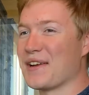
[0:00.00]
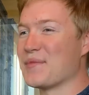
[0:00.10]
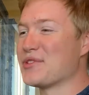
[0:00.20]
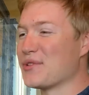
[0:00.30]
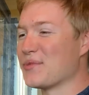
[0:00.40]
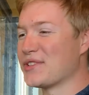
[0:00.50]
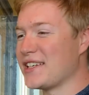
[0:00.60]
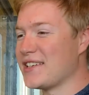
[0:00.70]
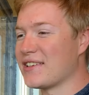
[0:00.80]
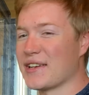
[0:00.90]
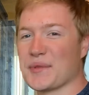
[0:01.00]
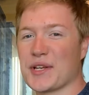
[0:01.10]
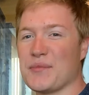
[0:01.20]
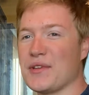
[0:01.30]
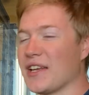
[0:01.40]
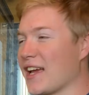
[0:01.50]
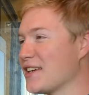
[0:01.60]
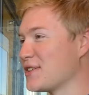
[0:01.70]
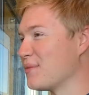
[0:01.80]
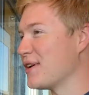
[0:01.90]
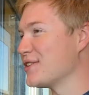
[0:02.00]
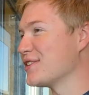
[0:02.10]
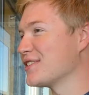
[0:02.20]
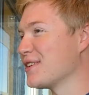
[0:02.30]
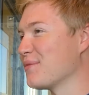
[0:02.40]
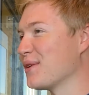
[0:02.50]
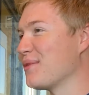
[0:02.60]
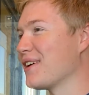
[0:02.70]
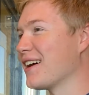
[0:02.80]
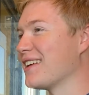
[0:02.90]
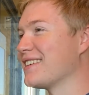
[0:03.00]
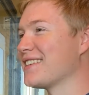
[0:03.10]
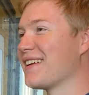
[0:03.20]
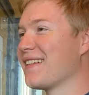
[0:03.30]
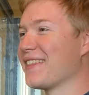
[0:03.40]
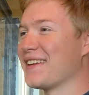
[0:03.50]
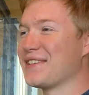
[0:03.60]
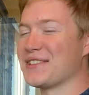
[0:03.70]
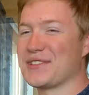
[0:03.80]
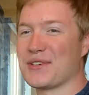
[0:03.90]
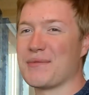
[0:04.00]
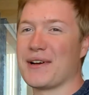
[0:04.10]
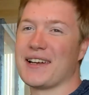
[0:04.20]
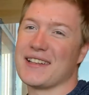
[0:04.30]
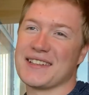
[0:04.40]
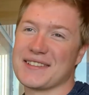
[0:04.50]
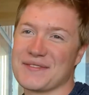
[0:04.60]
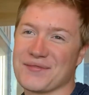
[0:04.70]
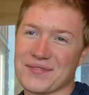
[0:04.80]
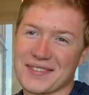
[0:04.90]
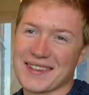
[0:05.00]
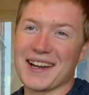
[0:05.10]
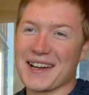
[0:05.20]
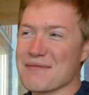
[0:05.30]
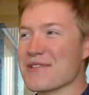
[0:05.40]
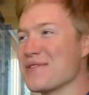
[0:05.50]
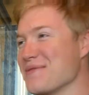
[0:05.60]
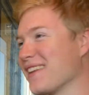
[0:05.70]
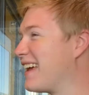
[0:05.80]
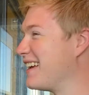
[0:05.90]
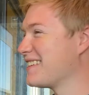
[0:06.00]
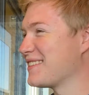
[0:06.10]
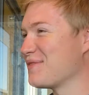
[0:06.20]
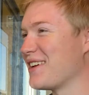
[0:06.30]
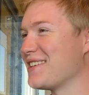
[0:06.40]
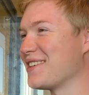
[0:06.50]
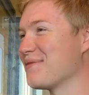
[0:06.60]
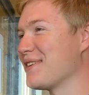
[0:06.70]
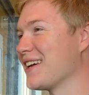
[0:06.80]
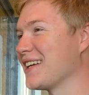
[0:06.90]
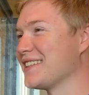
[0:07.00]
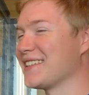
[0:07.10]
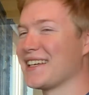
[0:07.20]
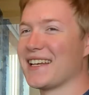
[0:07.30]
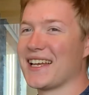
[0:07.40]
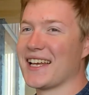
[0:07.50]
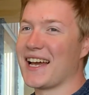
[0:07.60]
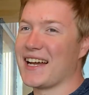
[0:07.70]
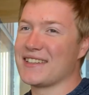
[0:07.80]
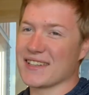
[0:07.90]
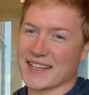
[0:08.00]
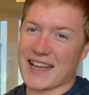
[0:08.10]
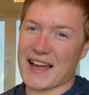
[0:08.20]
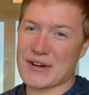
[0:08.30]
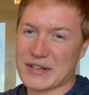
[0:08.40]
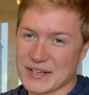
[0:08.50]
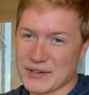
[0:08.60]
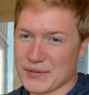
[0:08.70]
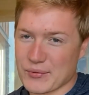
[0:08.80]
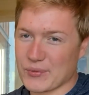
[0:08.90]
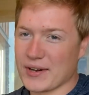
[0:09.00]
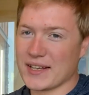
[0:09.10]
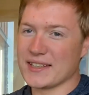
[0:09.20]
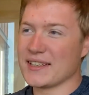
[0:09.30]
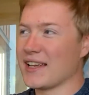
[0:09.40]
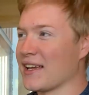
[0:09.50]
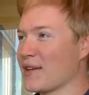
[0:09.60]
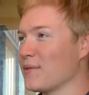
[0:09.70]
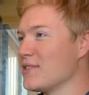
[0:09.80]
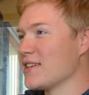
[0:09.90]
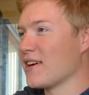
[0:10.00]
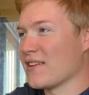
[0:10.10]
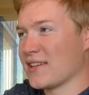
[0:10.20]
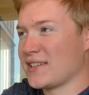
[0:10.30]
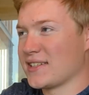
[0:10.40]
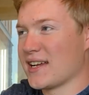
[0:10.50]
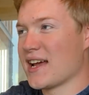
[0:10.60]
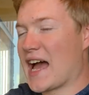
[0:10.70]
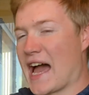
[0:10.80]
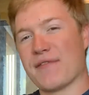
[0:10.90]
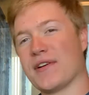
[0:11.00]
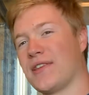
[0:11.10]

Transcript: to Mizzou, I'm a senior, and I'm a communication major. Simply because, here's a story behind this. I'm a communication major because I took Calc 1 at community college, halfway